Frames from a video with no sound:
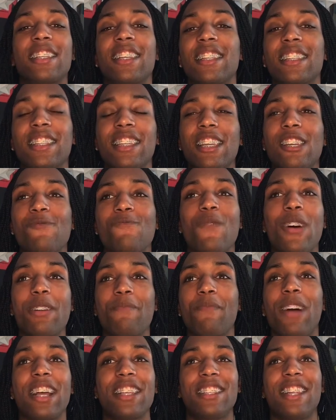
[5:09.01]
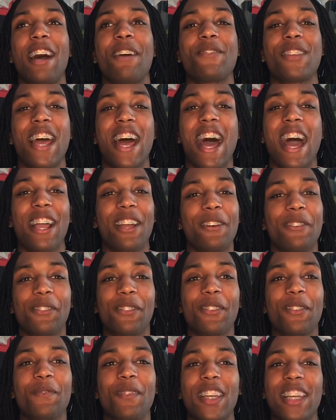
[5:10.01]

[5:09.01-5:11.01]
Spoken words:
can see what my Snapchat I go through,